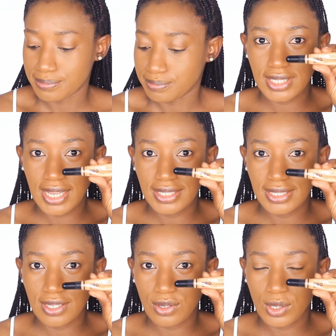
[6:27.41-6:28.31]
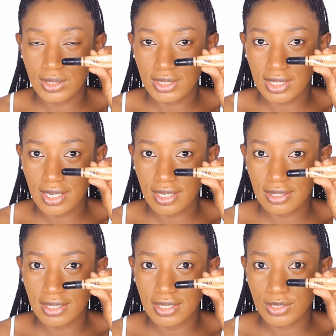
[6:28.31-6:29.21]
This is LA Girl concealer.
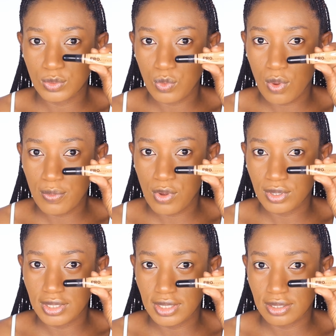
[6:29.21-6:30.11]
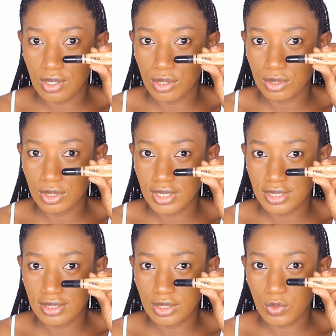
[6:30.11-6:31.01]
It is warm honey in color and
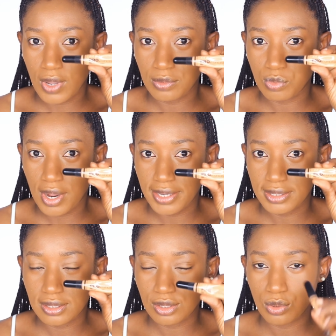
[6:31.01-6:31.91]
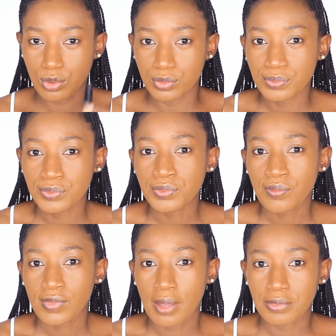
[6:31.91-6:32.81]
it's quite bright, so
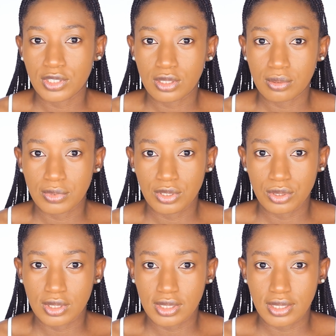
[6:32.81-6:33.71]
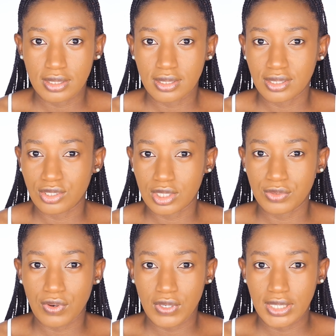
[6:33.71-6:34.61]
I'm going to be using it just
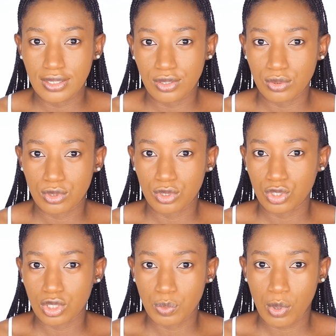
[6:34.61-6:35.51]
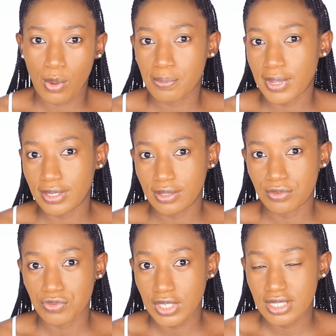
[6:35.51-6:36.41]
very little to just pop my
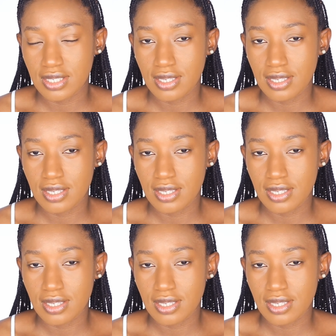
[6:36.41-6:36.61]
face.